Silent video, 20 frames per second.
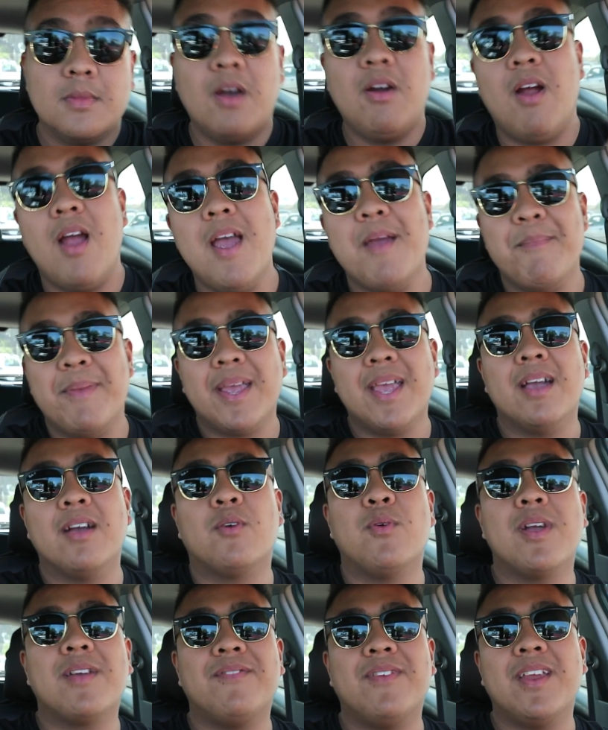Alright, making a
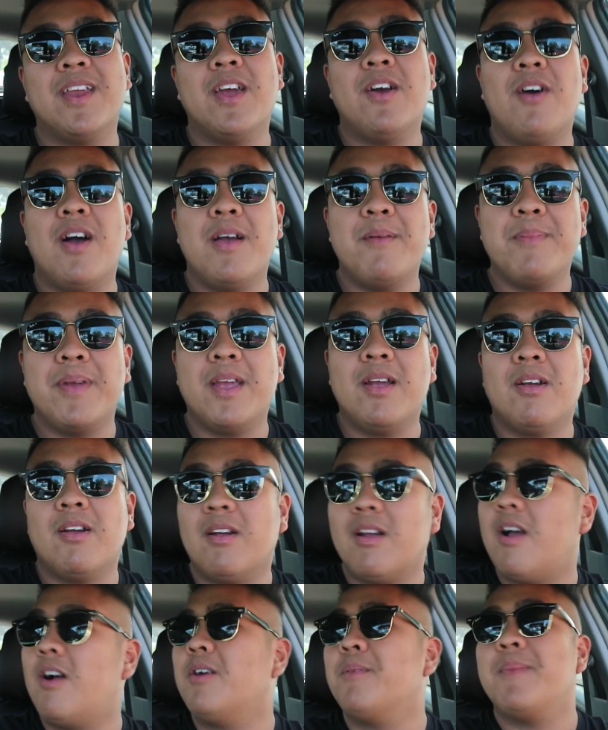quick video. I'm
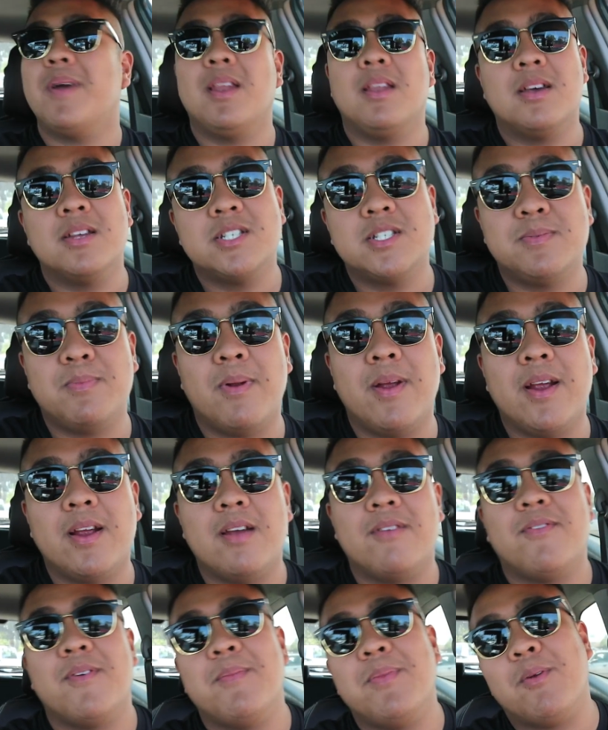here on my lunch break
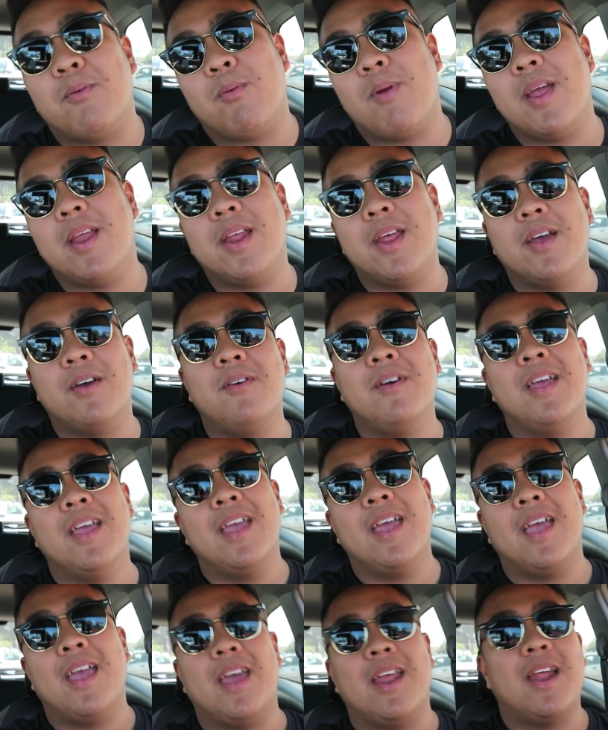from the radio
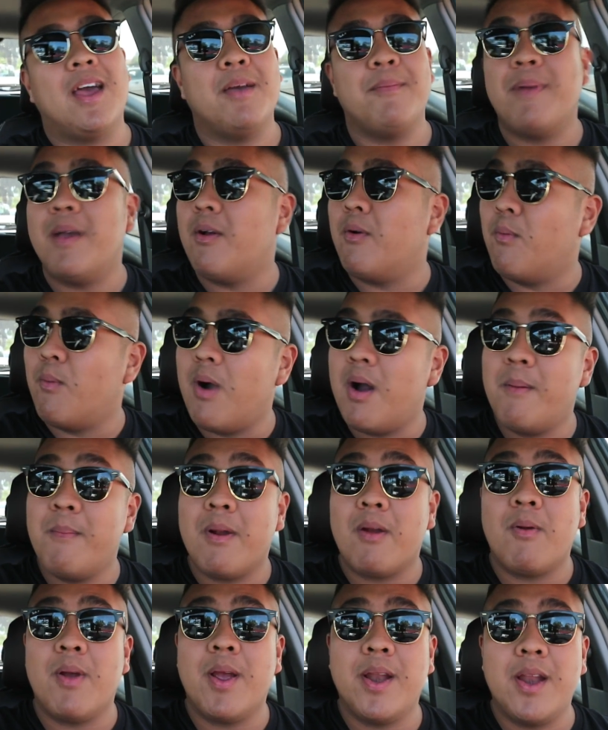and I'm at
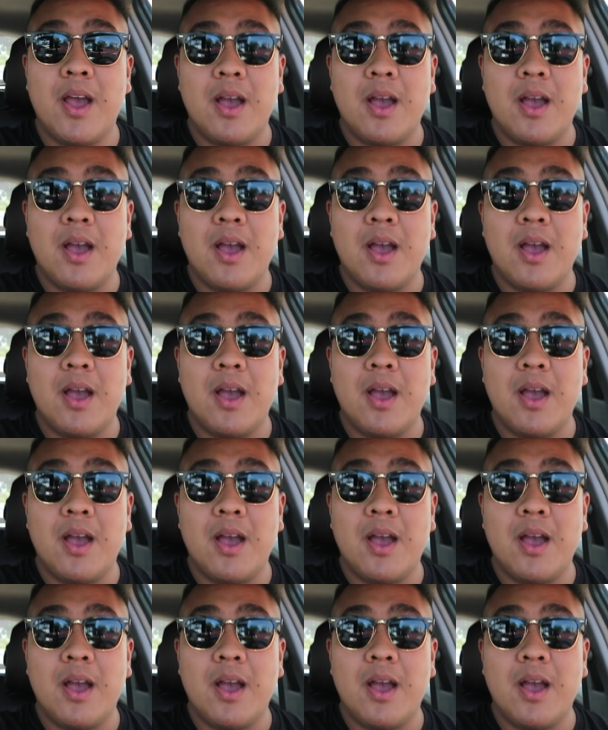Walmart right